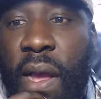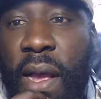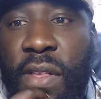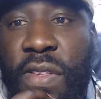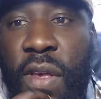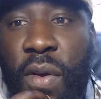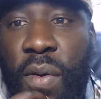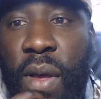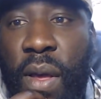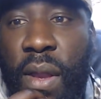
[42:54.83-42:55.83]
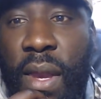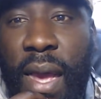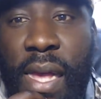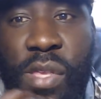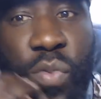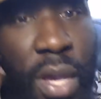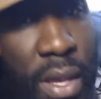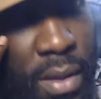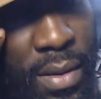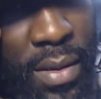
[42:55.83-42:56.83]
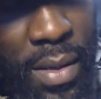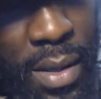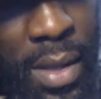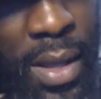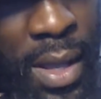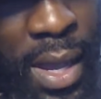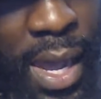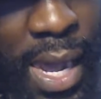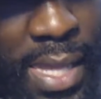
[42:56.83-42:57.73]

All right, so last week I